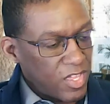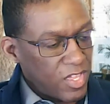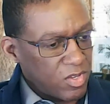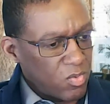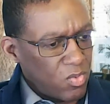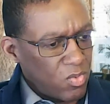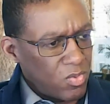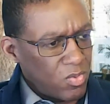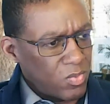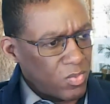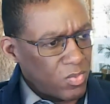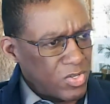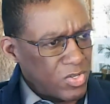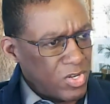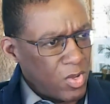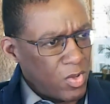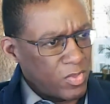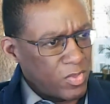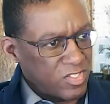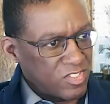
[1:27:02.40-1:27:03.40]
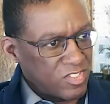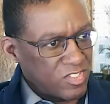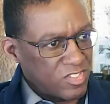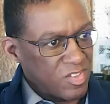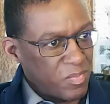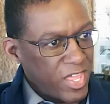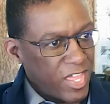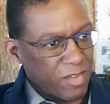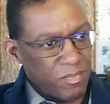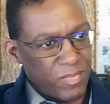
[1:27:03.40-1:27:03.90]
like, well, no, this
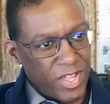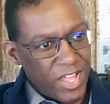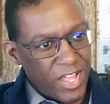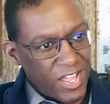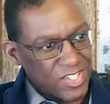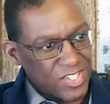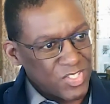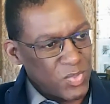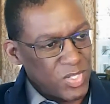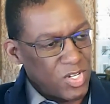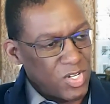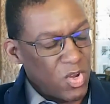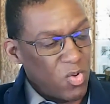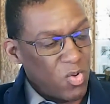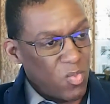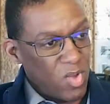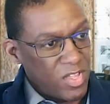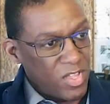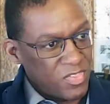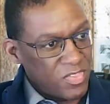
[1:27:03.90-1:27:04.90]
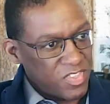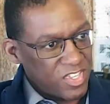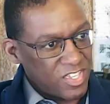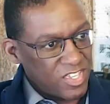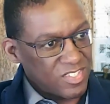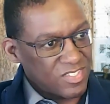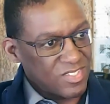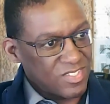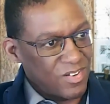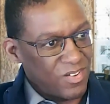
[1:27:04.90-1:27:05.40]
is a black box, we don't want
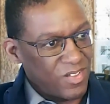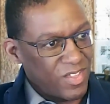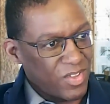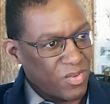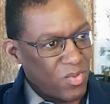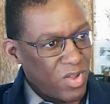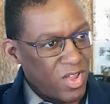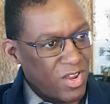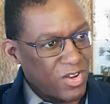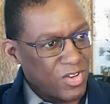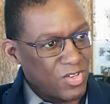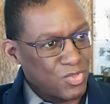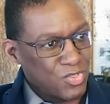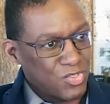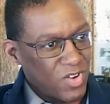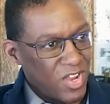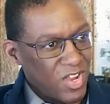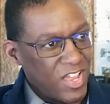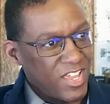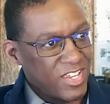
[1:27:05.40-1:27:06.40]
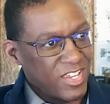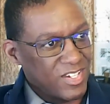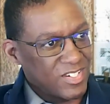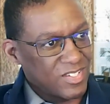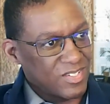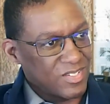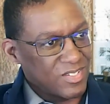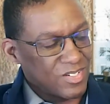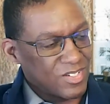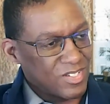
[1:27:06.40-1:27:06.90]
this, you know, like, why are you trying
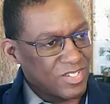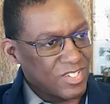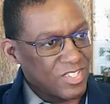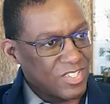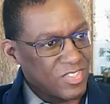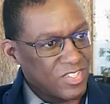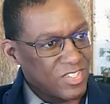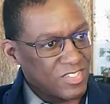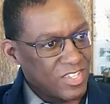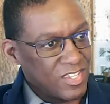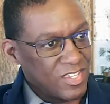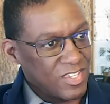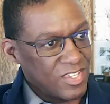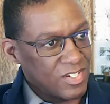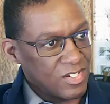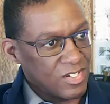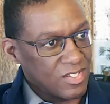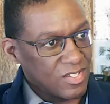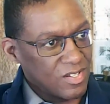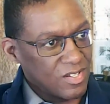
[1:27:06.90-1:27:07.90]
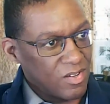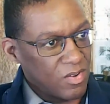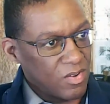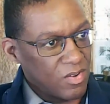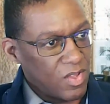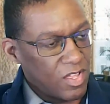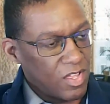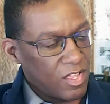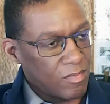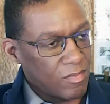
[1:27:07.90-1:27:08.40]
to get this in, you
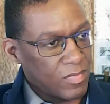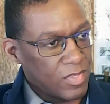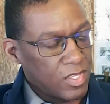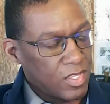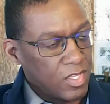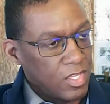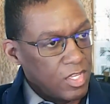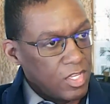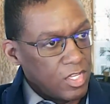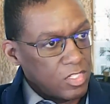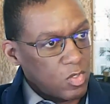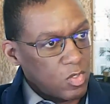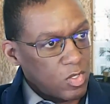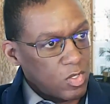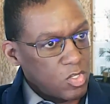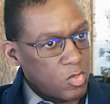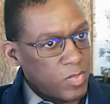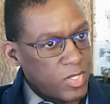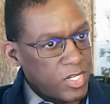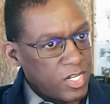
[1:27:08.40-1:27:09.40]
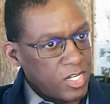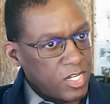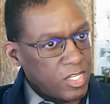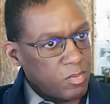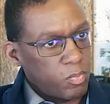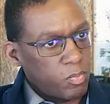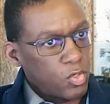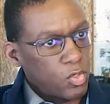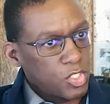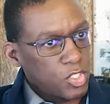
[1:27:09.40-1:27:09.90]
know? So has there been
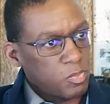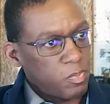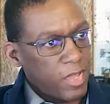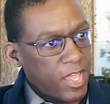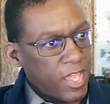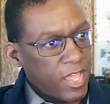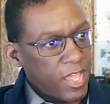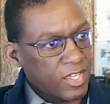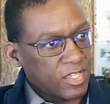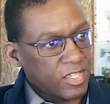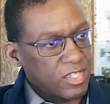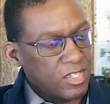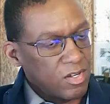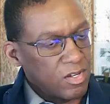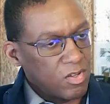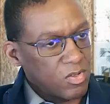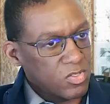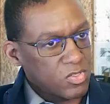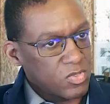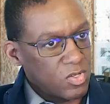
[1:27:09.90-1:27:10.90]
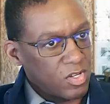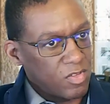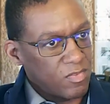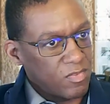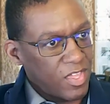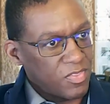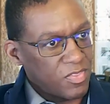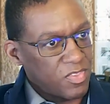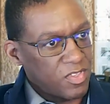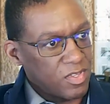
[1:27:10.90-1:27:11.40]
any pushback, you know, sort of
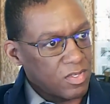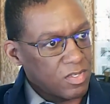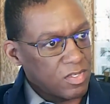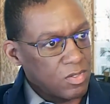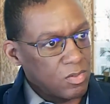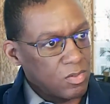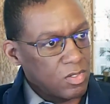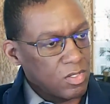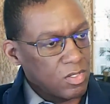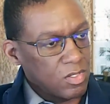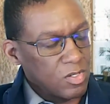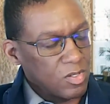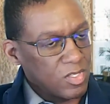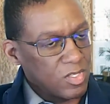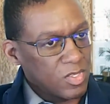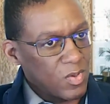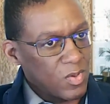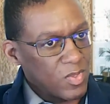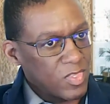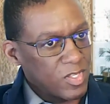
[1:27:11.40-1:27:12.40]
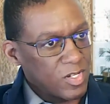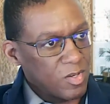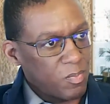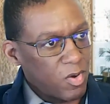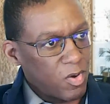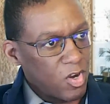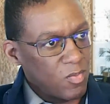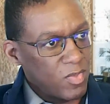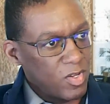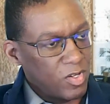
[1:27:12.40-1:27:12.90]
at the, you know, either at the
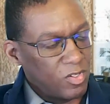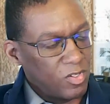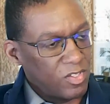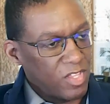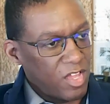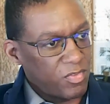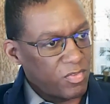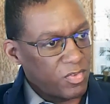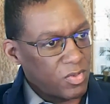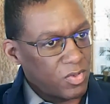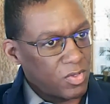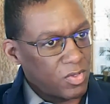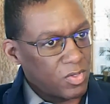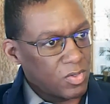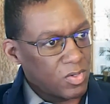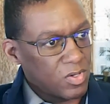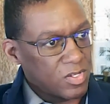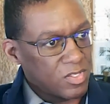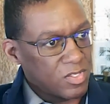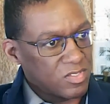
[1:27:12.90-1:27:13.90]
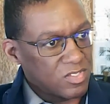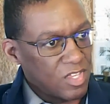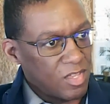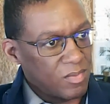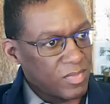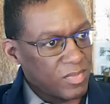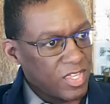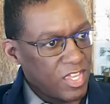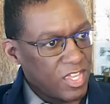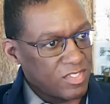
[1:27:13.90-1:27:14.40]
departmental level or in
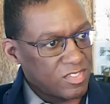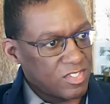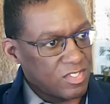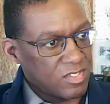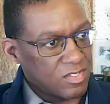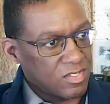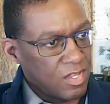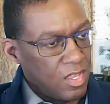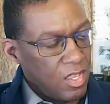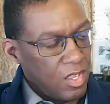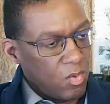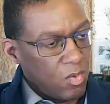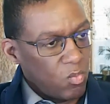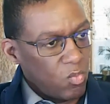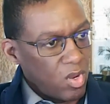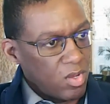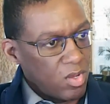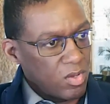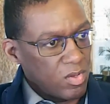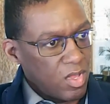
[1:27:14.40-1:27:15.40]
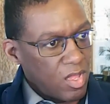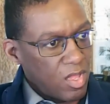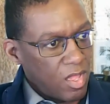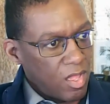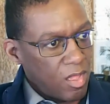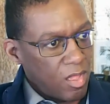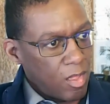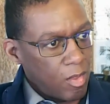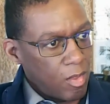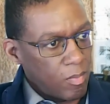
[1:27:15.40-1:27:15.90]
some cases,
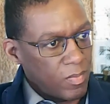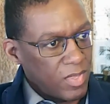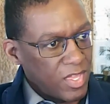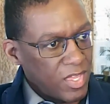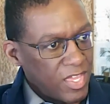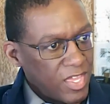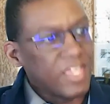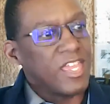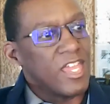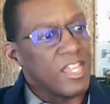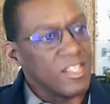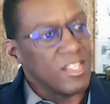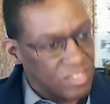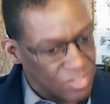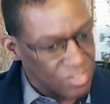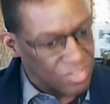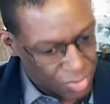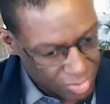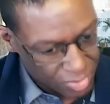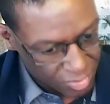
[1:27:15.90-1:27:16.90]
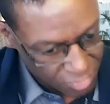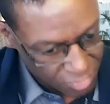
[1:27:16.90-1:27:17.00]
against sort